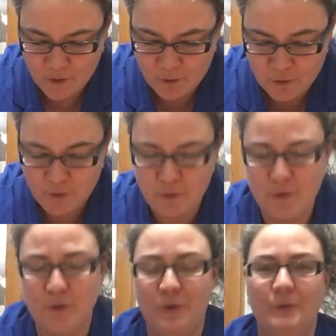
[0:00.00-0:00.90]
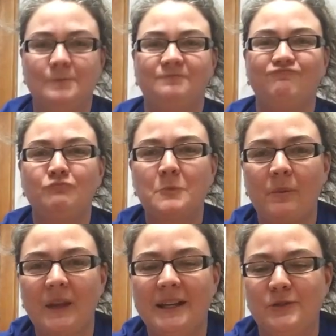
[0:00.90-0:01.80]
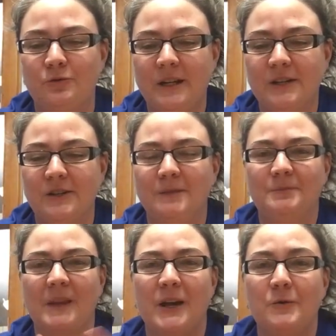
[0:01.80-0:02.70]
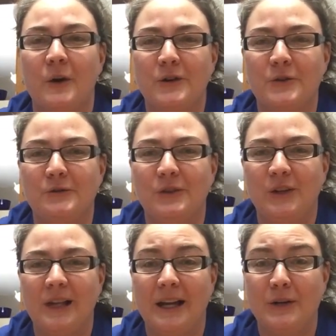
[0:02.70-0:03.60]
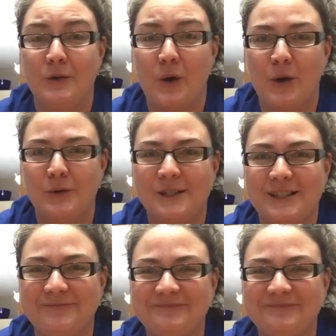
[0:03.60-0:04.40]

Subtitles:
Ooh, it's weird and wonderful and gross.